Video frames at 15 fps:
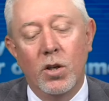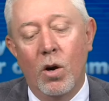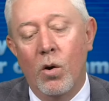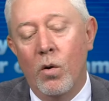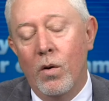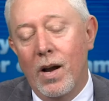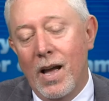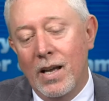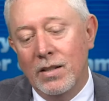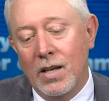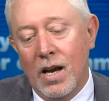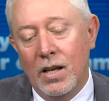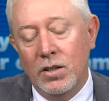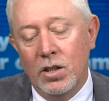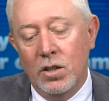so as
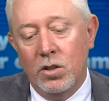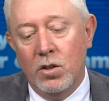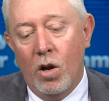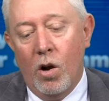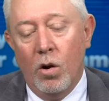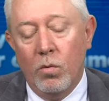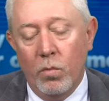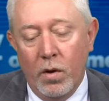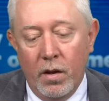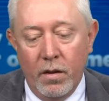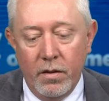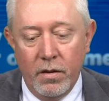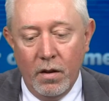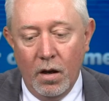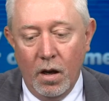I just talked
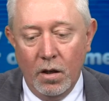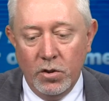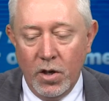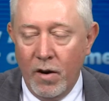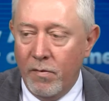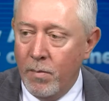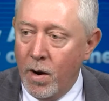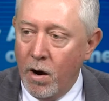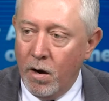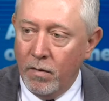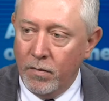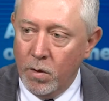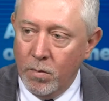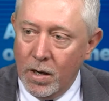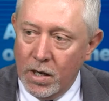with Jeff Merritt
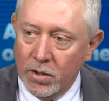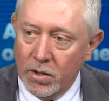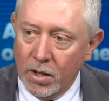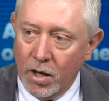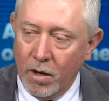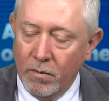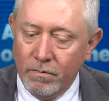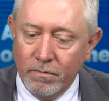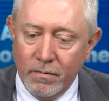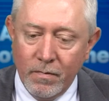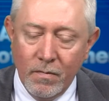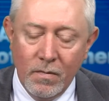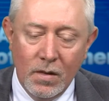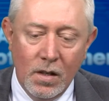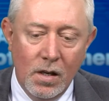a few minutes ago,
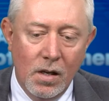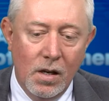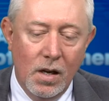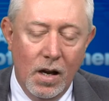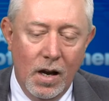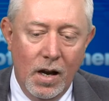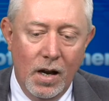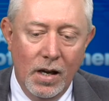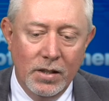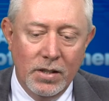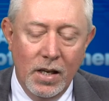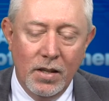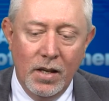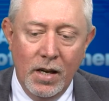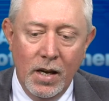I
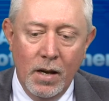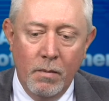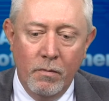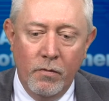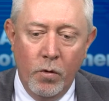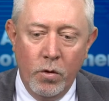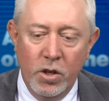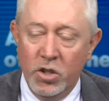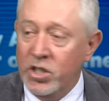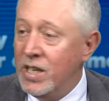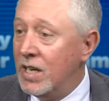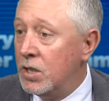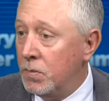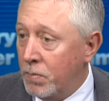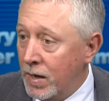said to him, for the
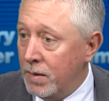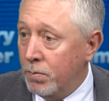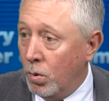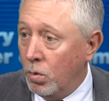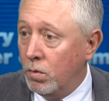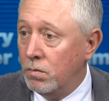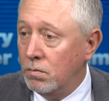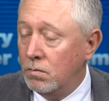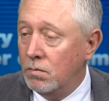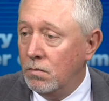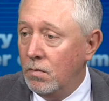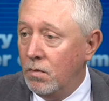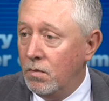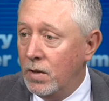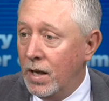six people
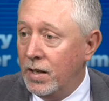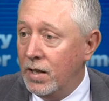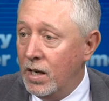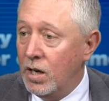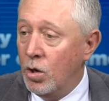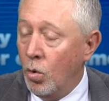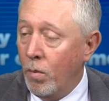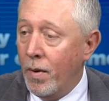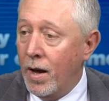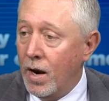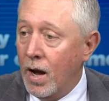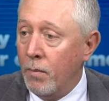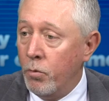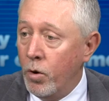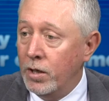that didn't know
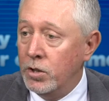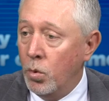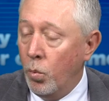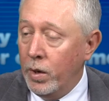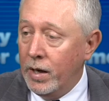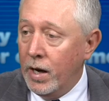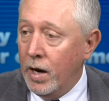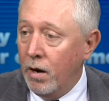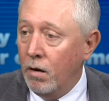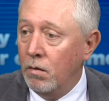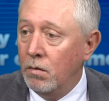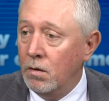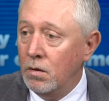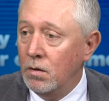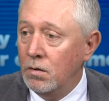about Operation We
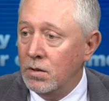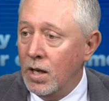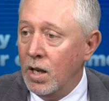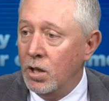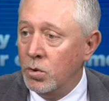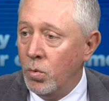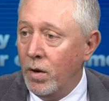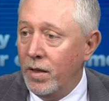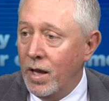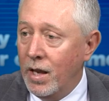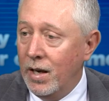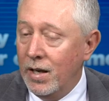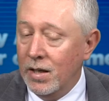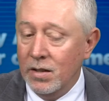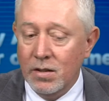Care, tell us what
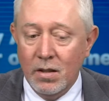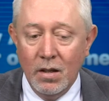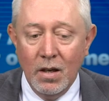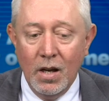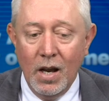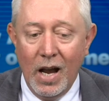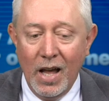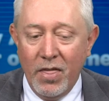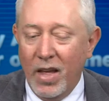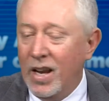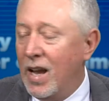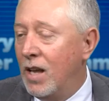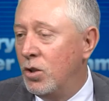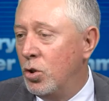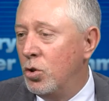that is. I
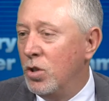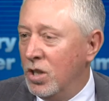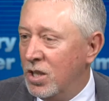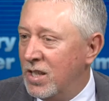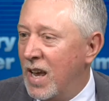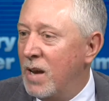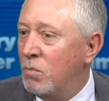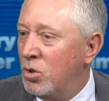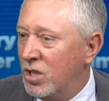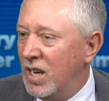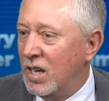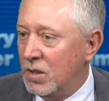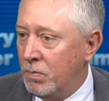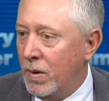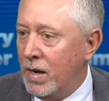think I'd use the same
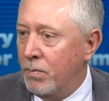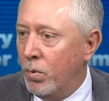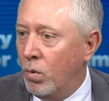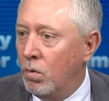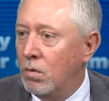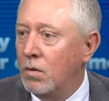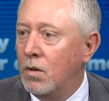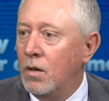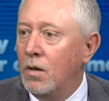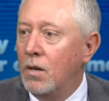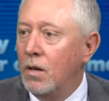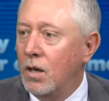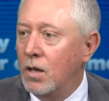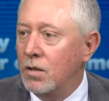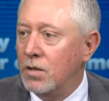six people
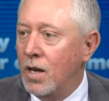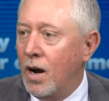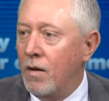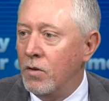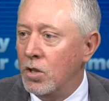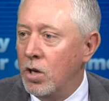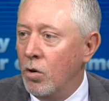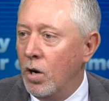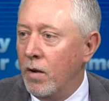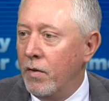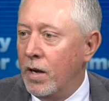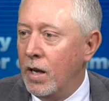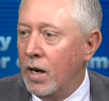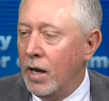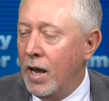because they obviously are
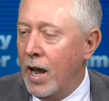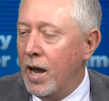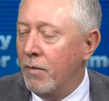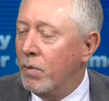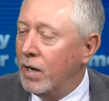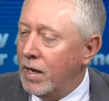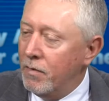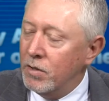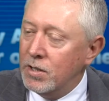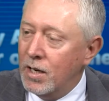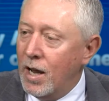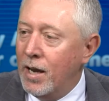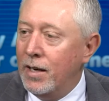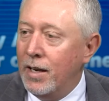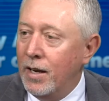living in a cave, but give us
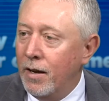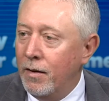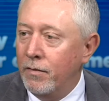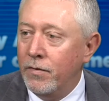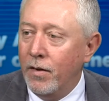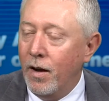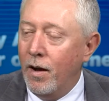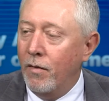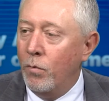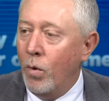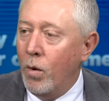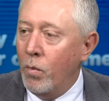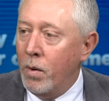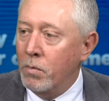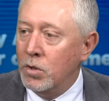an idea of
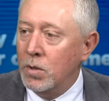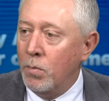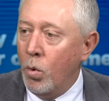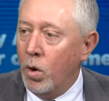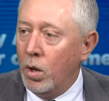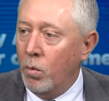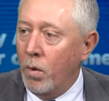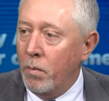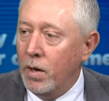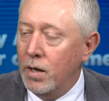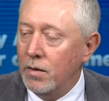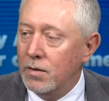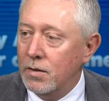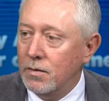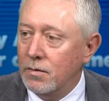what Women Supporting Women
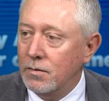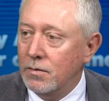is.